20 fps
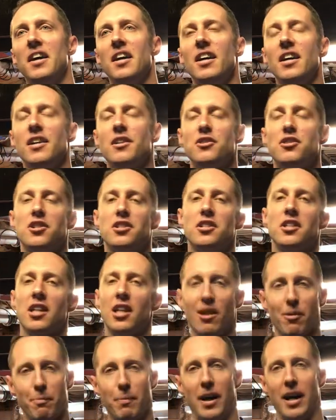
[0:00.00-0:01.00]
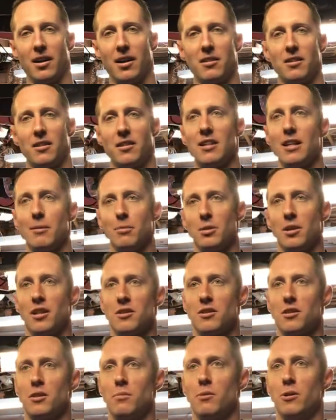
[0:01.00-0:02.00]
is just to give back to the table
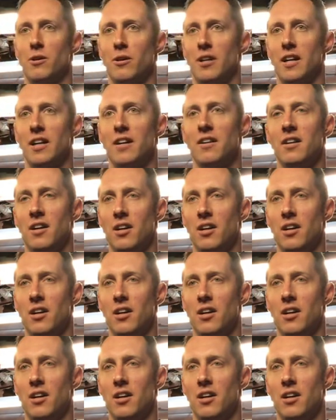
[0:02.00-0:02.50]
tennis community.